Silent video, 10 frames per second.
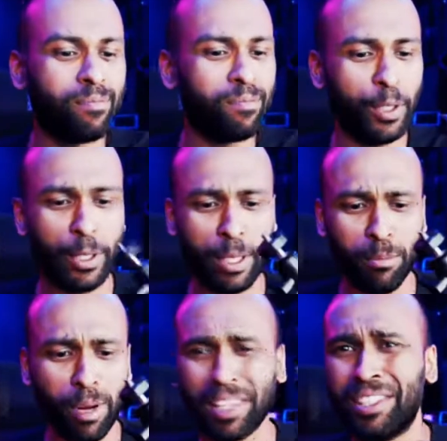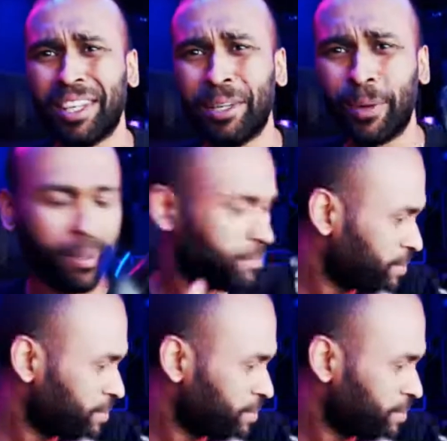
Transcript: You can buy this anywhere.